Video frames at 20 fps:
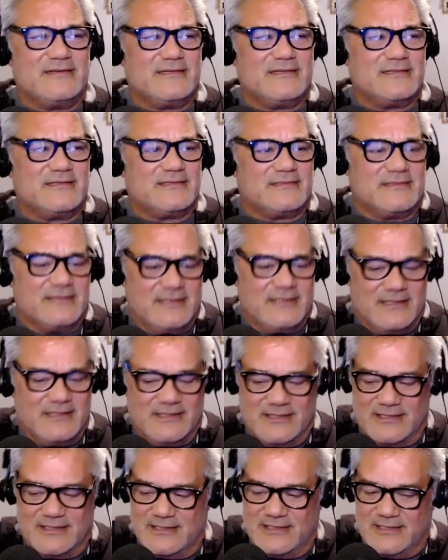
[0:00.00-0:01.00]
just
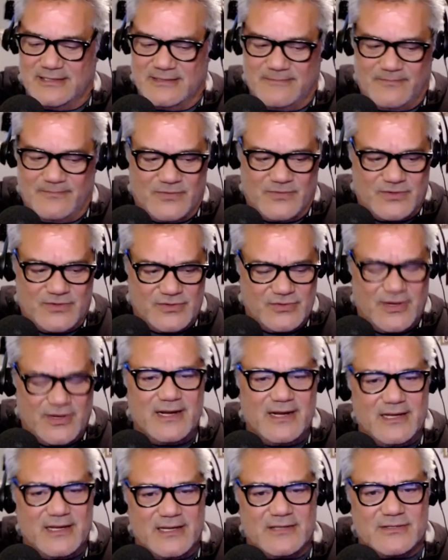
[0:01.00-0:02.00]
try
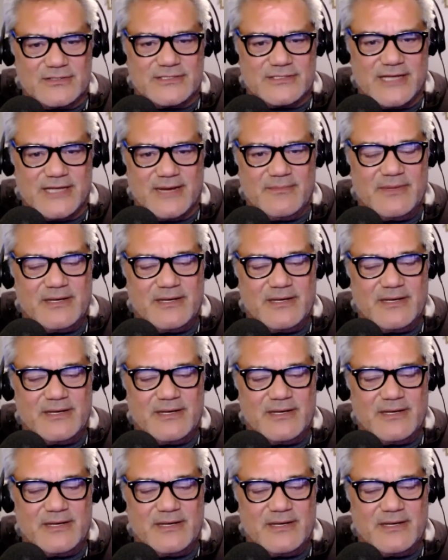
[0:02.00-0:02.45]
to understand,